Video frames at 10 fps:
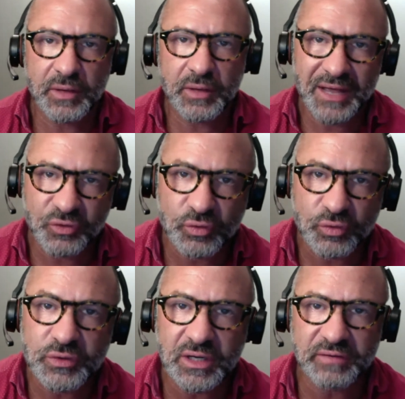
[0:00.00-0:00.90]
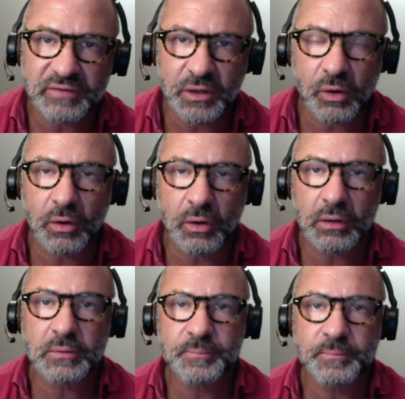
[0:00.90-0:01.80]
at the root of it
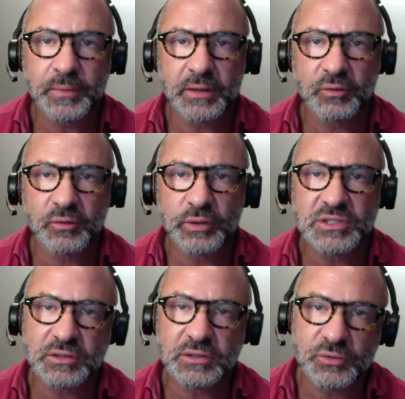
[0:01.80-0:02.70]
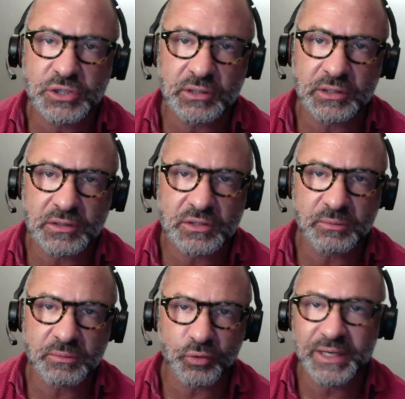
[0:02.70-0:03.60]
all, and the real solution to
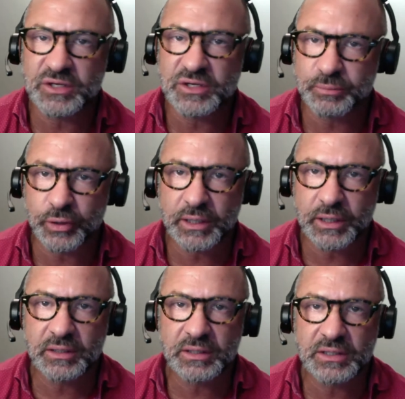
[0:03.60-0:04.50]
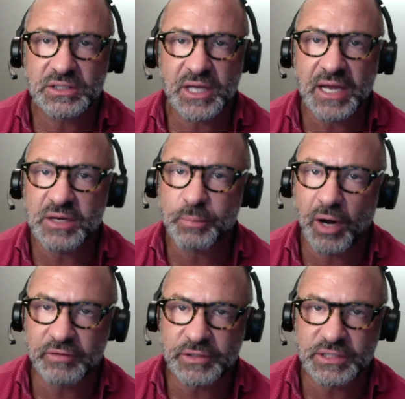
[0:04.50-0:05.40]
marine debris, is to end
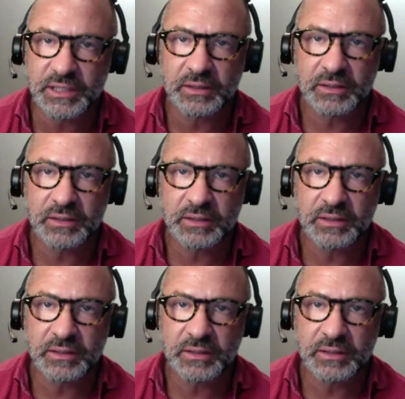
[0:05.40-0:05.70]
poverty.